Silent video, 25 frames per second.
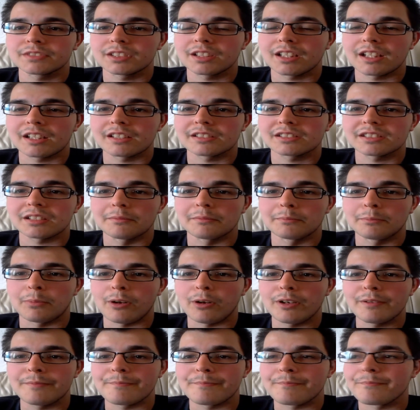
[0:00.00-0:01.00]
at some
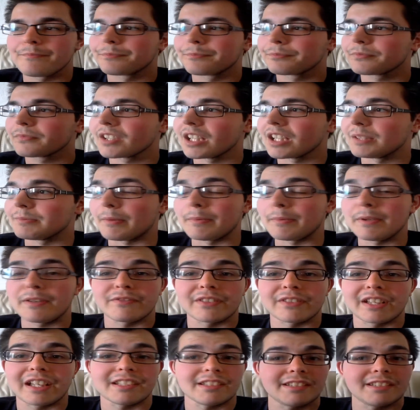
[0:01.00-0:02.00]
point, and maybe
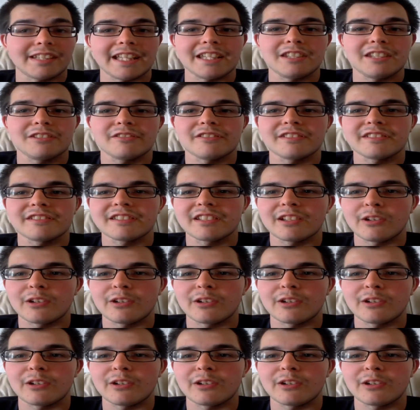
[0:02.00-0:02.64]
even continuing